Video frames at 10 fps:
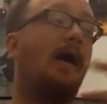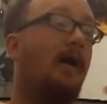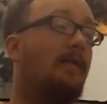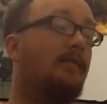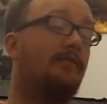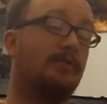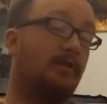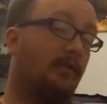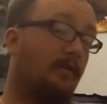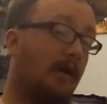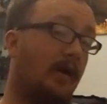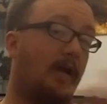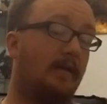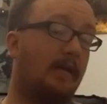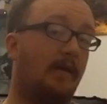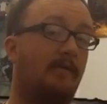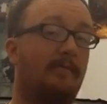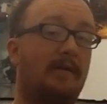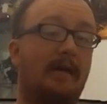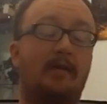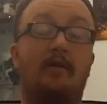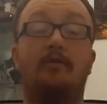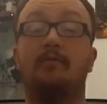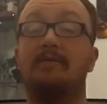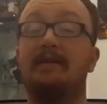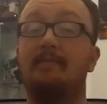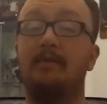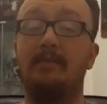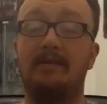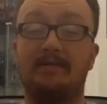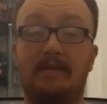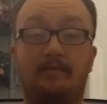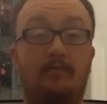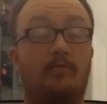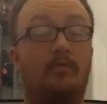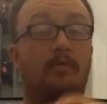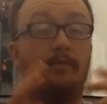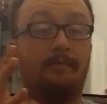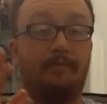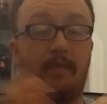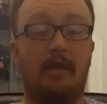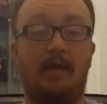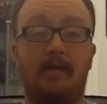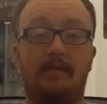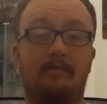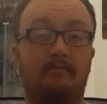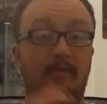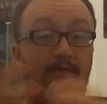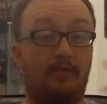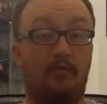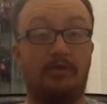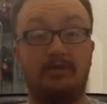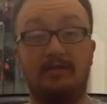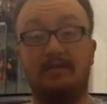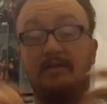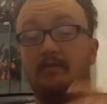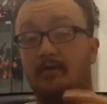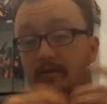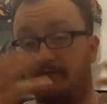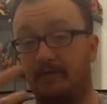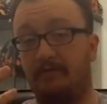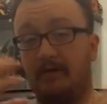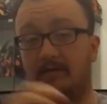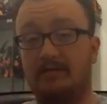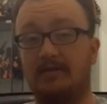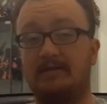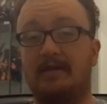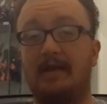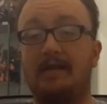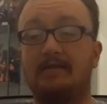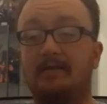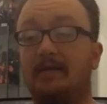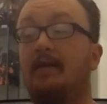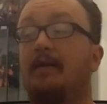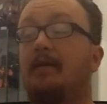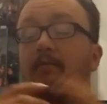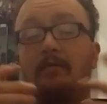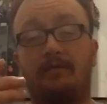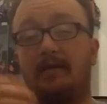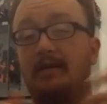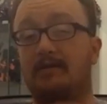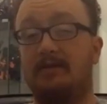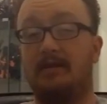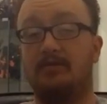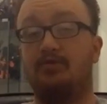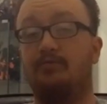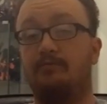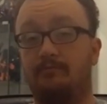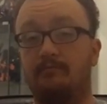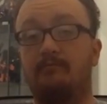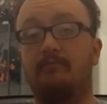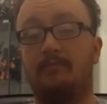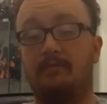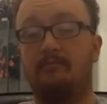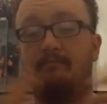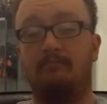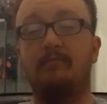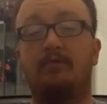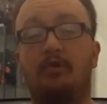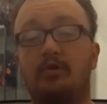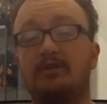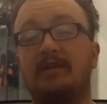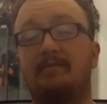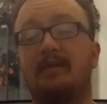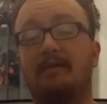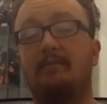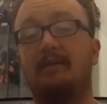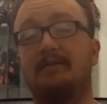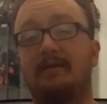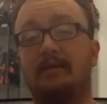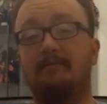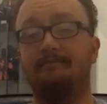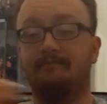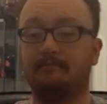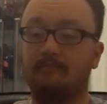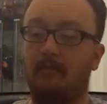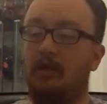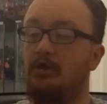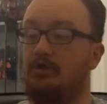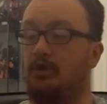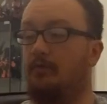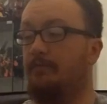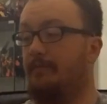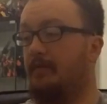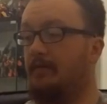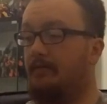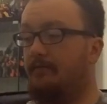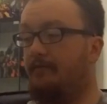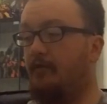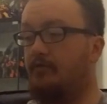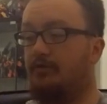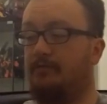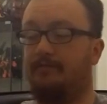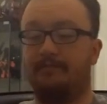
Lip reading: and there was another guy, a guy we met at Auto Assembly, me and Stephen Ronald. If you're watching this here, or if you ever get a chance to catch it, whenever you get a chance, do the same thing basically. So, folks,